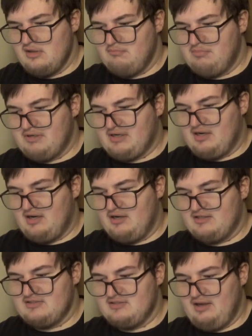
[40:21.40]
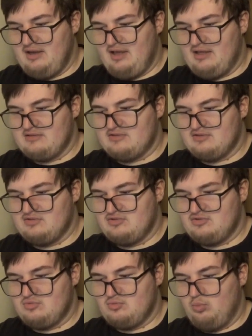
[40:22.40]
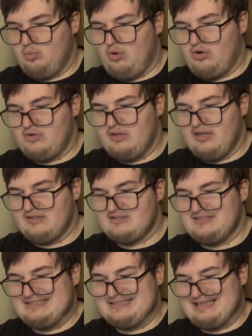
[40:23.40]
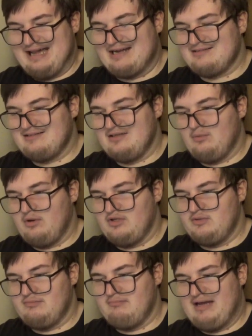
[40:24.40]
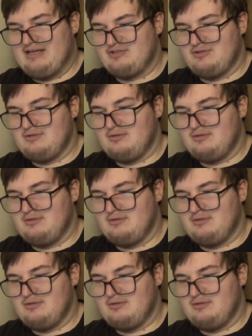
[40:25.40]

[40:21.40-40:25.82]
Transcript: because it's exactly what you'd imagine.